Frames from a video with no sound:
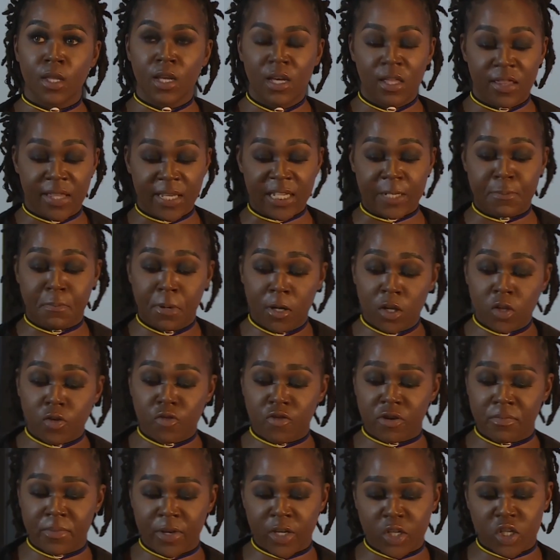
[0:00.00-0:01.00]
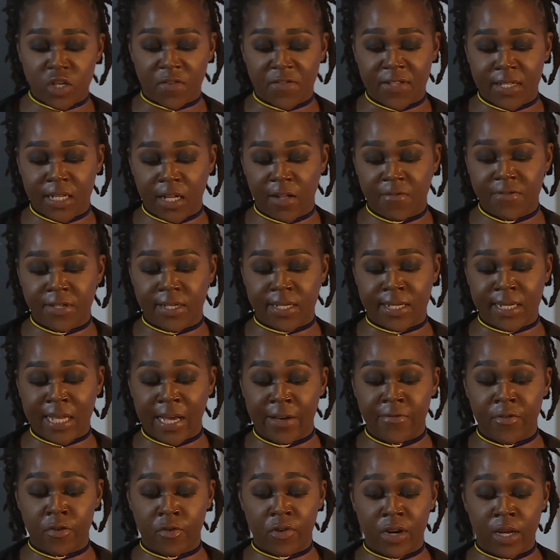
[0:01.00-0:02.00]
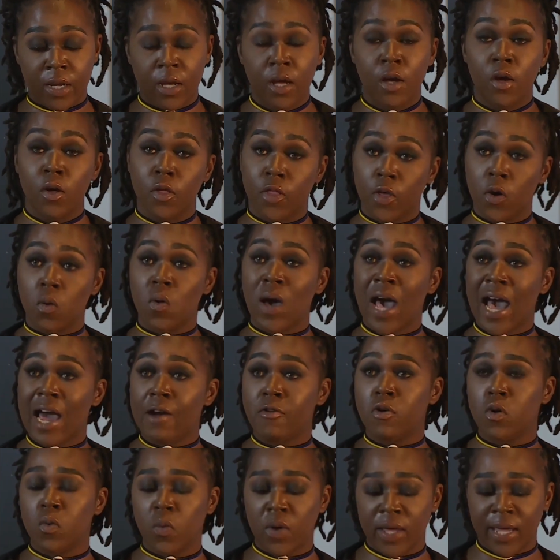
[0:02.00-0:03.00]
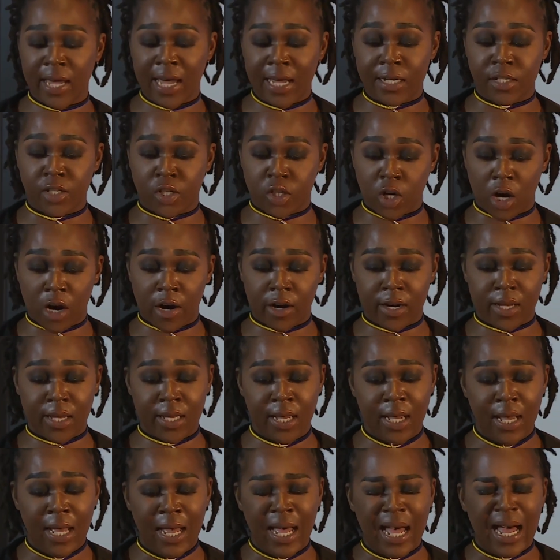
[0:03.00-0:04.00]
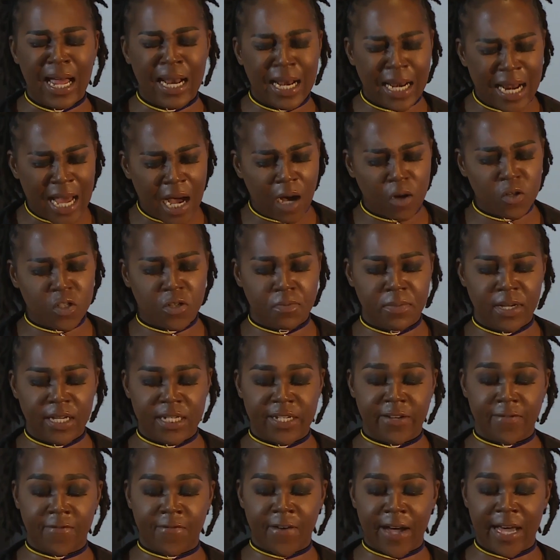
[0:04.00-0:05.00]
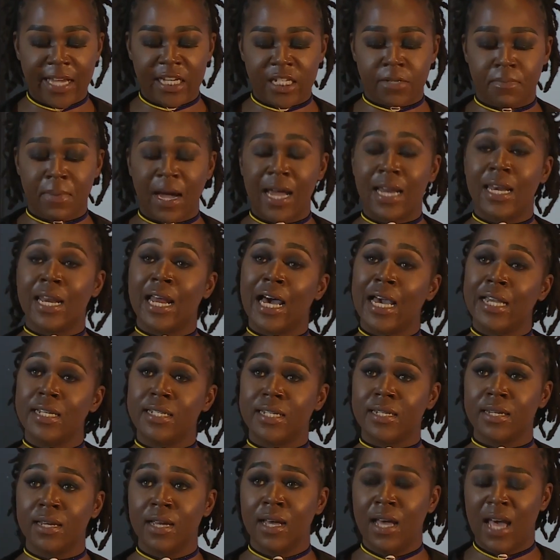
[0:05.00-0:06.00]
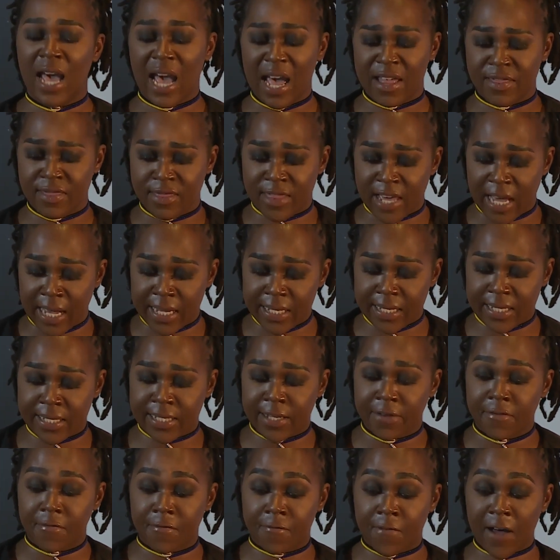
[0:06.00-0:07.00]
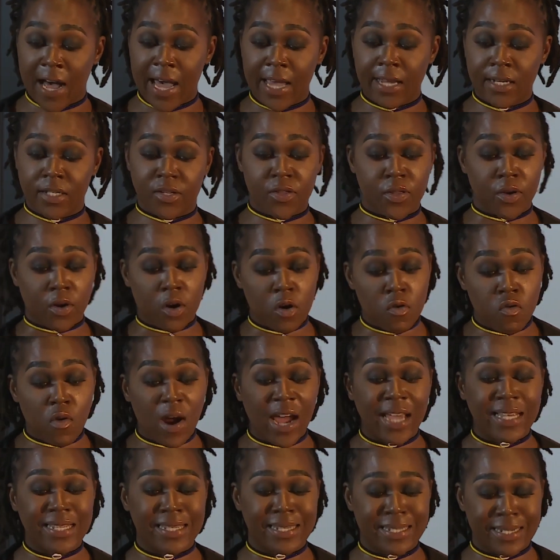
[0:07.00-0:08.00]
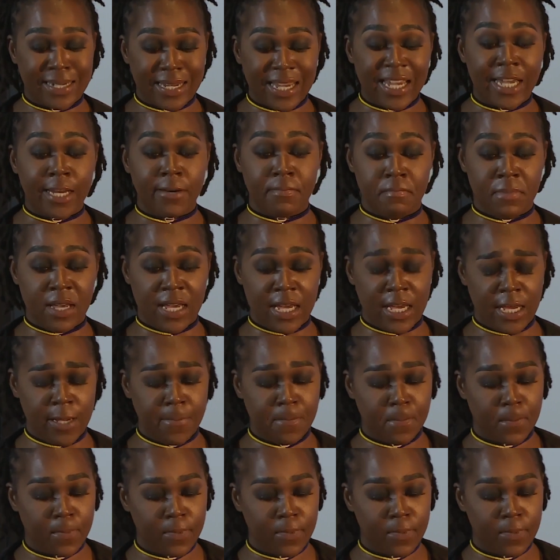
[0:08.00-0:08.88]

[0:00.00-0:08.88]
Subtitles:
This pilgrimage of self-discovery, though harrowing and dark, allowed me to find my light and thus find the Christ in me.